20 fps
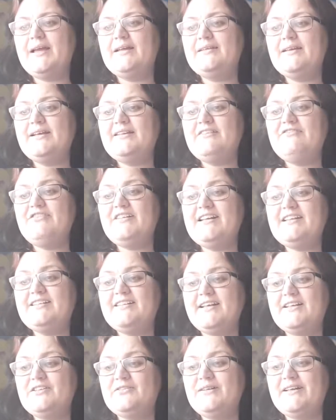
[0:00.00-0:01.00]
Can Daisy really
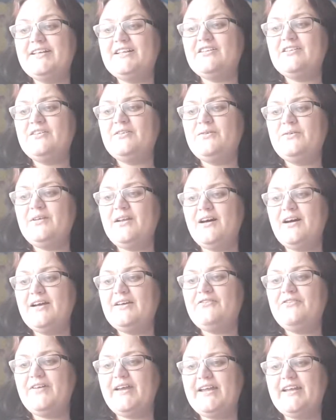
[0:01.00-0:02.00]
settle into
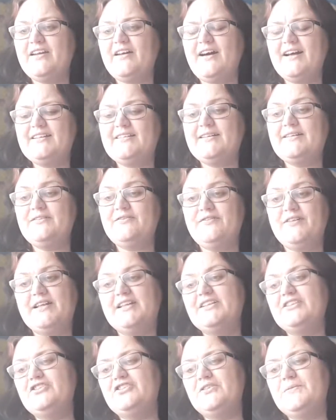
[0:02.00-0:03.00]
life in an isolated
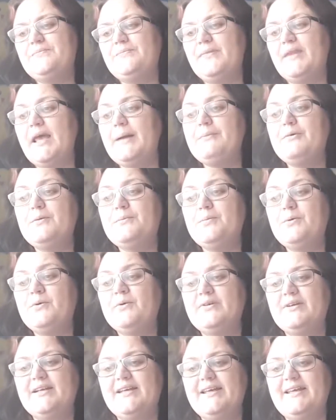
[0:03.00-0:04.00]
village? And more
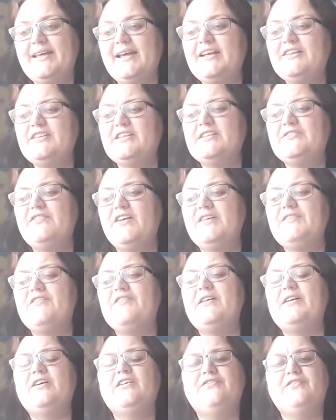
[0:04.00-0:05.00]
importantly, can she survive
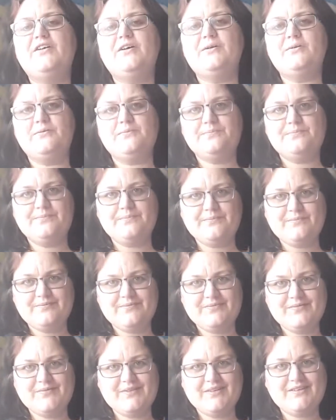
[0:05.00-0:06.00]
without her phone?
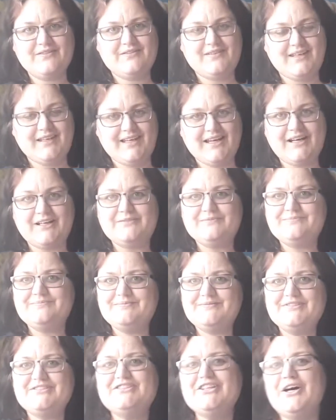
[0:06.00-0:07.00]
Yeah.
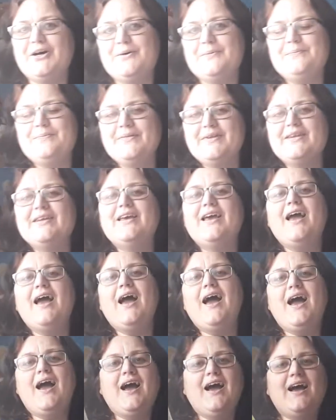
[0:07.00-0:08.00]
So,
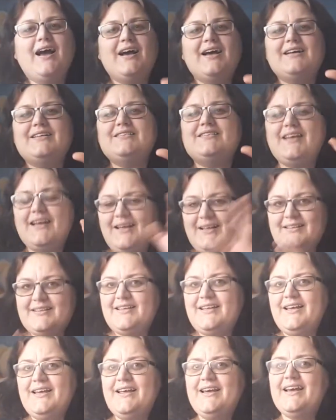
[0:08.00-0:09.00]

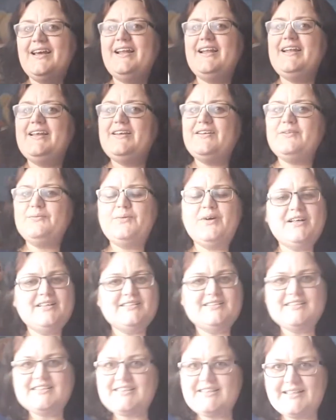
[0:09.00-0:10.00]
Daisy
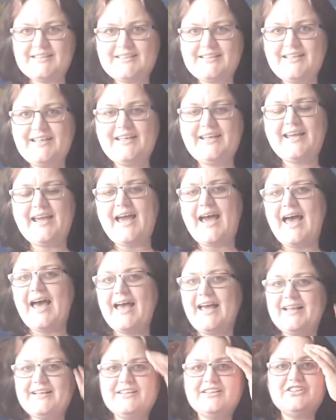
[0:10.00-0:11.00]
works in the city
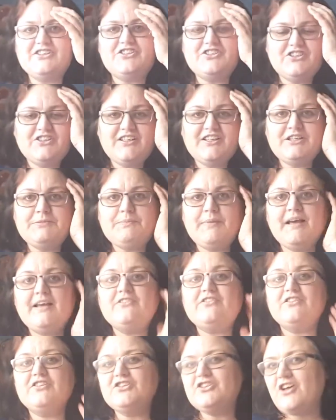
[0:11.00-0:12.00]
and she
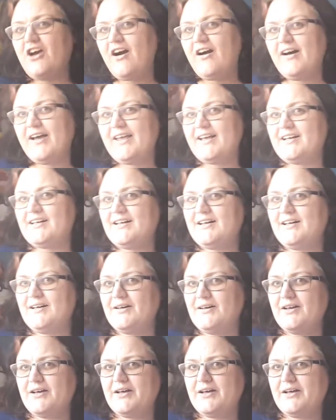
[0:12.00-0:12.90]
spends her entire